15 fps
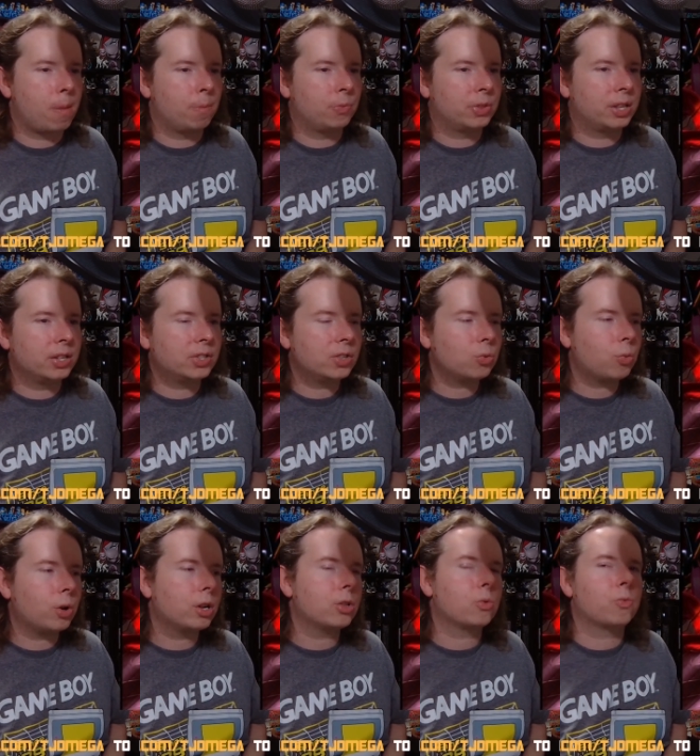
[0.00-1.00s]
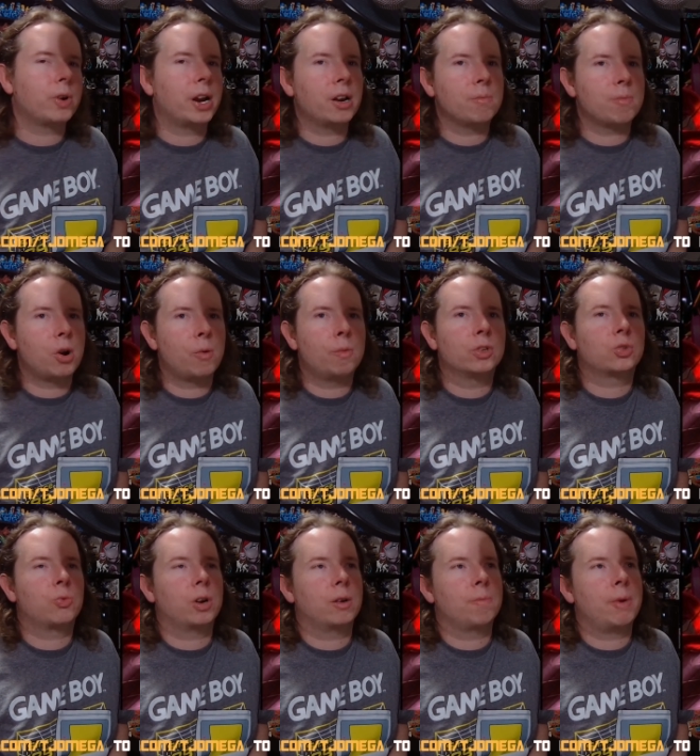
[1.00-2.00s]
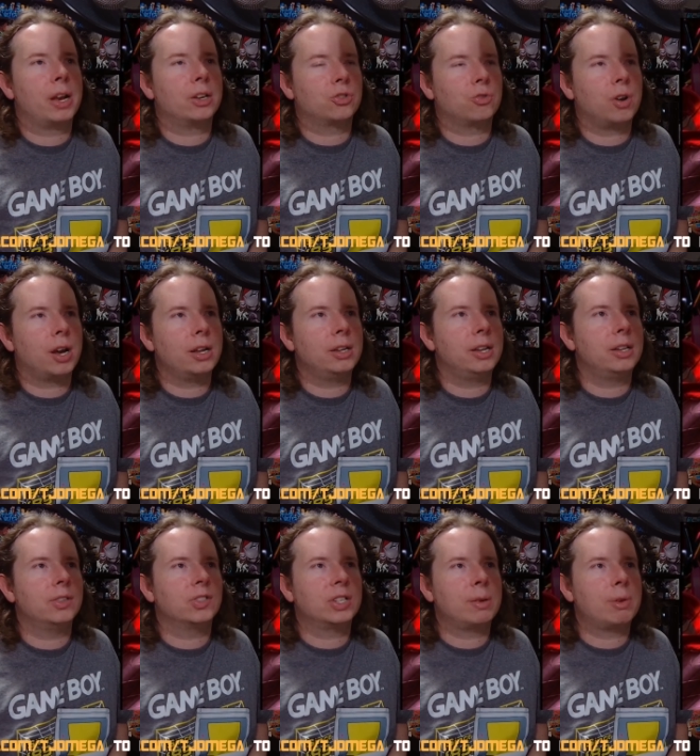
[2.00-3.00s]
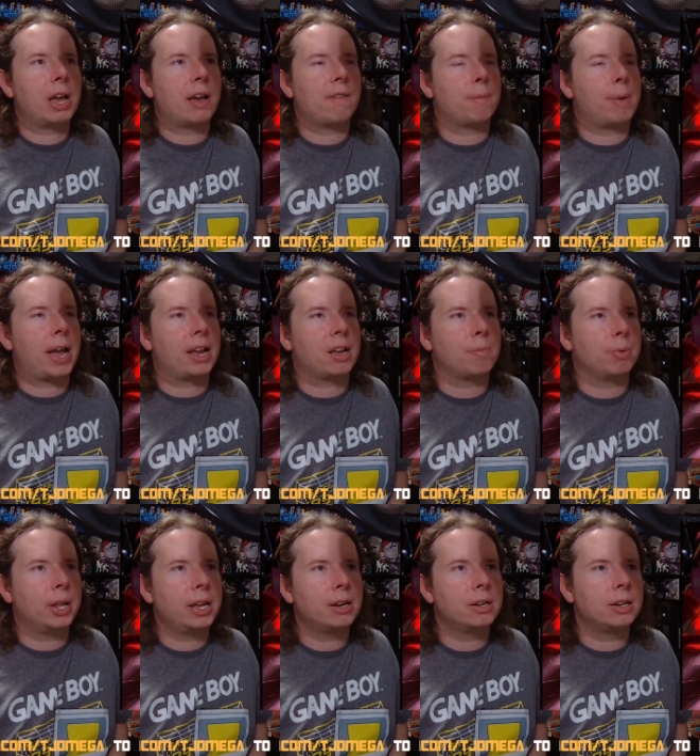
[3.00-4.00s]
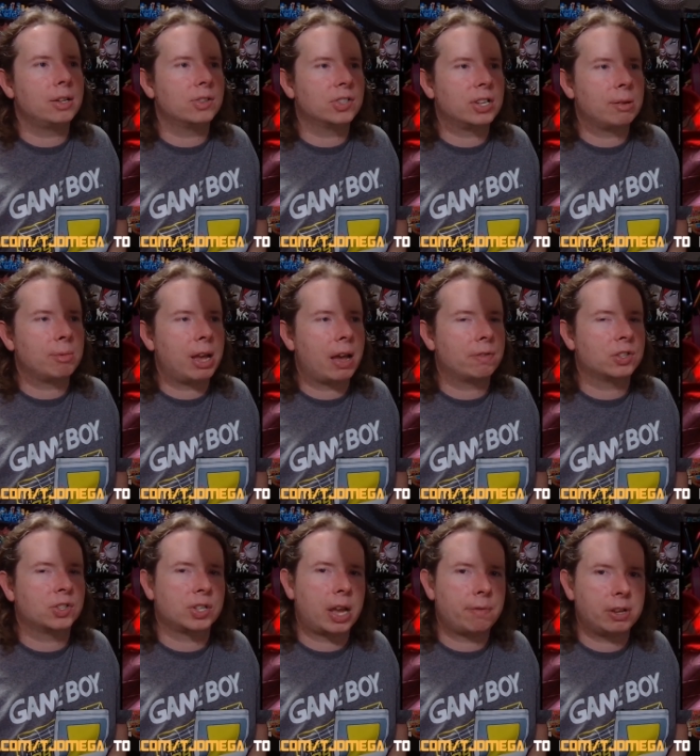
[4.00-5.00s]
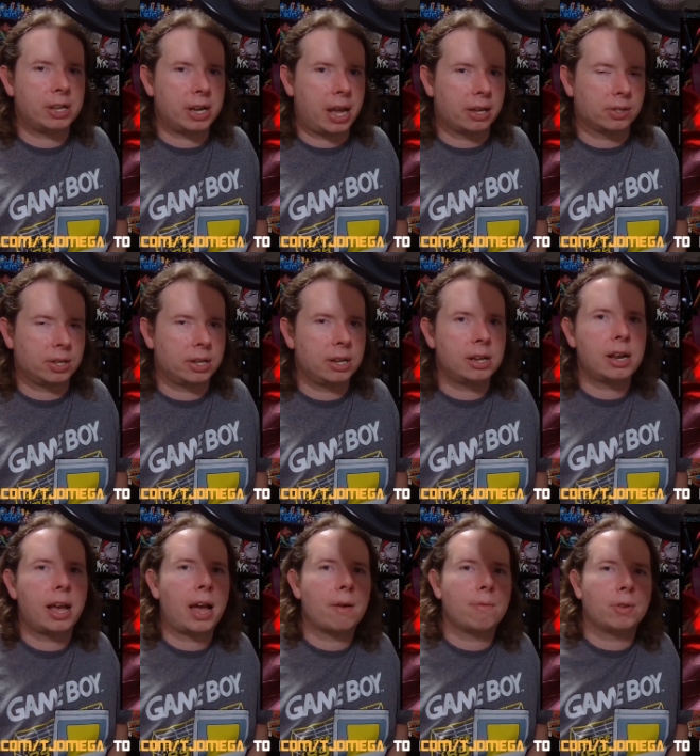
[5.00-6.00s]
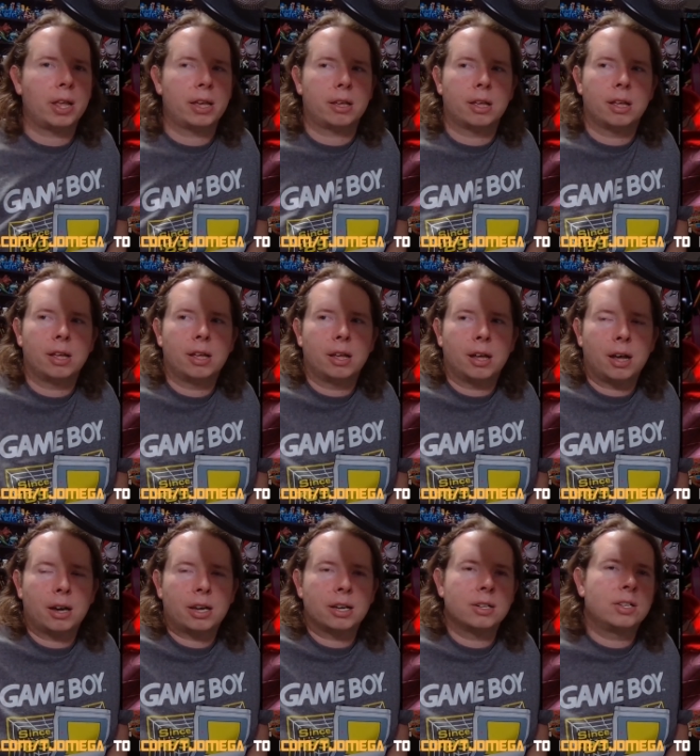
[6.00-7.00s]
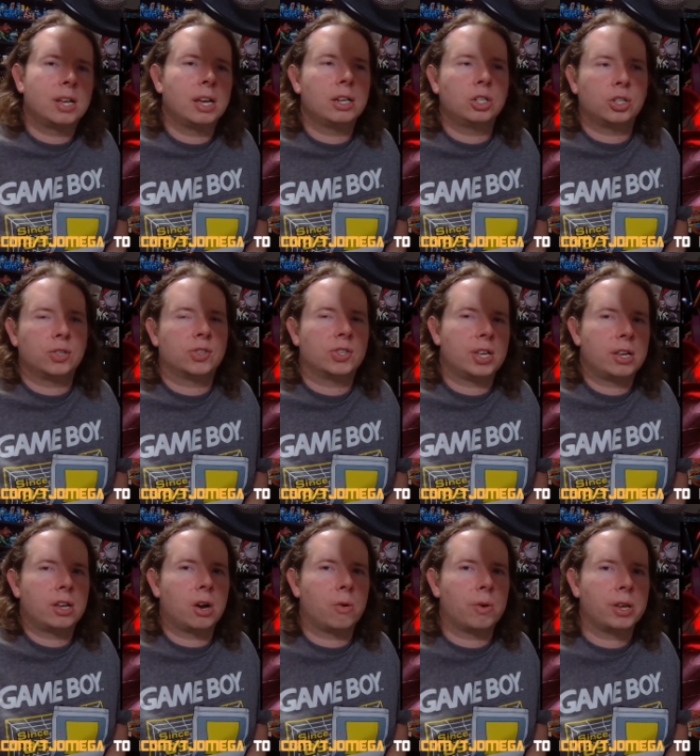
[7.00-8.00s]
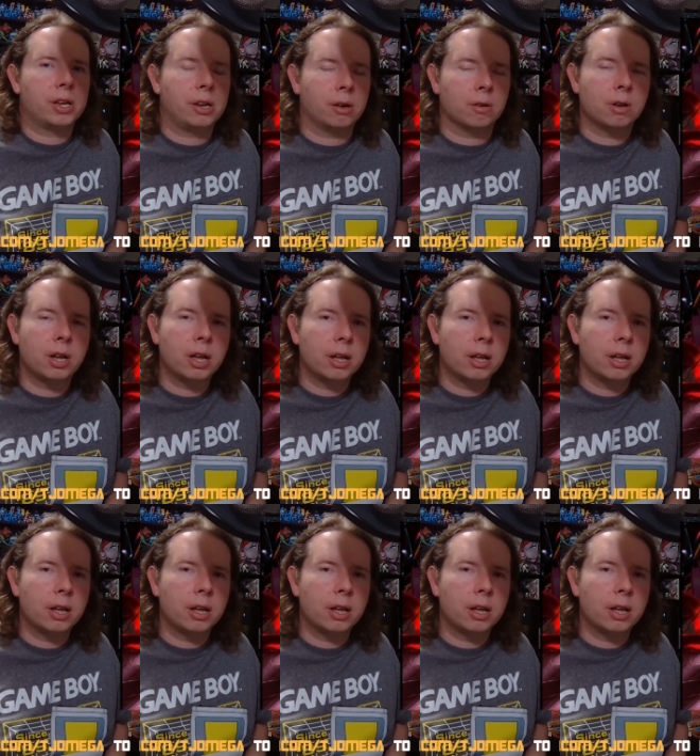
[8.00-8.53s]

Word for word: this is one of the rare moments where Megatron didn't seem to have a backup plan. It didn't seem to have a safety net. He didn't have like a contingency going here.